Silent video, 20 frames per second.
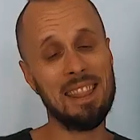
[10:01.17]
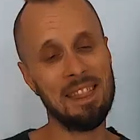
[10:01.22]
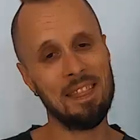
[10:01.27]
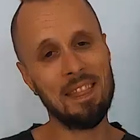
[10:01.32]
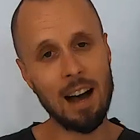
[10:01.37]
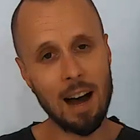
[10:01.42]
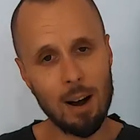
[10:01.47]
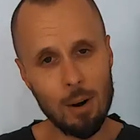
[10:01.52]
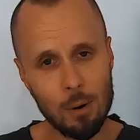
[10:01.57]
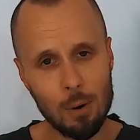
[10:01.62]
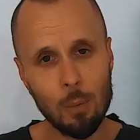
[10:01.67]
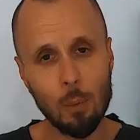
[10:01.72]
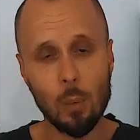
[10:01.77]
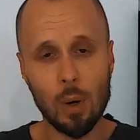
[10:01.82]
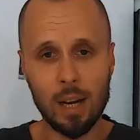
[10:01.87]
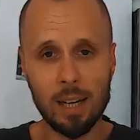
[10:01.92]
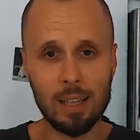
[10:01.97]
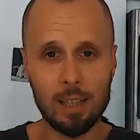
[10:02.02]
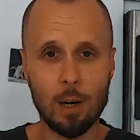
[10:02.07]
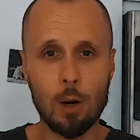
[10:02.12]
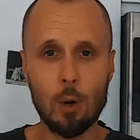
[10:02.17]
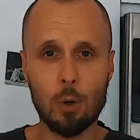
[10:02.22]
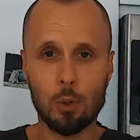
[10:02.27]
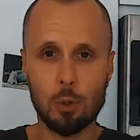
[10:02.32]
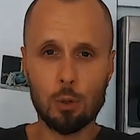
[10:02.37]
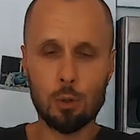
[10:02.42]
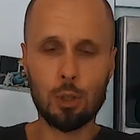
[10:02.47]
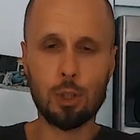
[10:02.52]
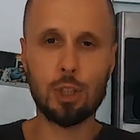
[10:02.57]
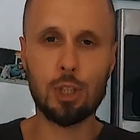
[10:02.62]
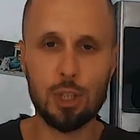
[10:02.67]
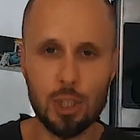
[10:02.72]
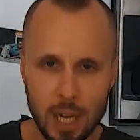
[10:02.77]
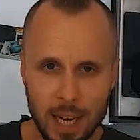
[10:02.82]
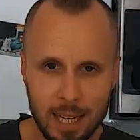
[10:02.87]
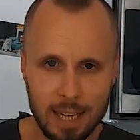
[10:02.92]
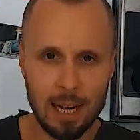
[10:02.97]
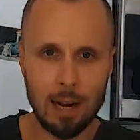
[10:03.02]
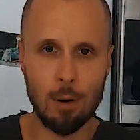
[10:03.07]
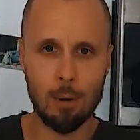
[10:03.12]
And now we're going to
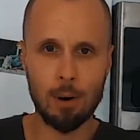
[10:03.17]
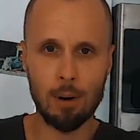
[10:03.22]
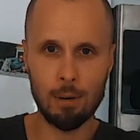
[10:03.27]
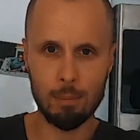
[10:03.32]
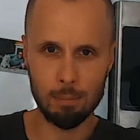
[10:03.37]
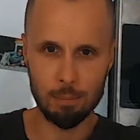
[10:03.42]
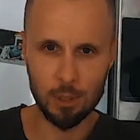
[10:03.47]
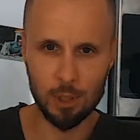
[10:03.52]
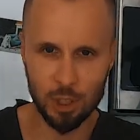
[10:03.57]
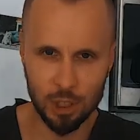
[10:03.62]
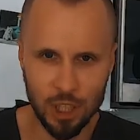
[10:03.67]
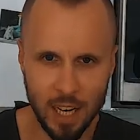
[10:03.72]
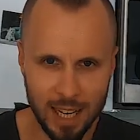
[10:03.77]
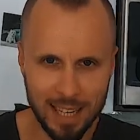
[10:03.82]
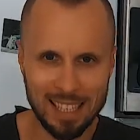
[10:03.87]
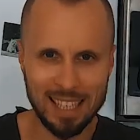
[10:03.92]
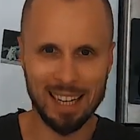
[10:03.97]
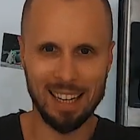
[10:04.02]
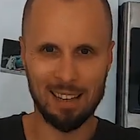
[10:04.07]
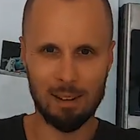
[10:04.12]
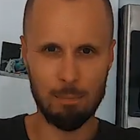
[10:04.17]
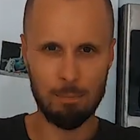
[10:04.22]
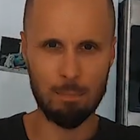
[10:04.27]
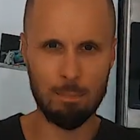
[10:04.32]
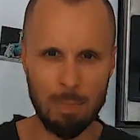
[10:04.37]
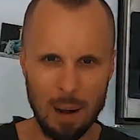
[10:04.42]
shake our shaker,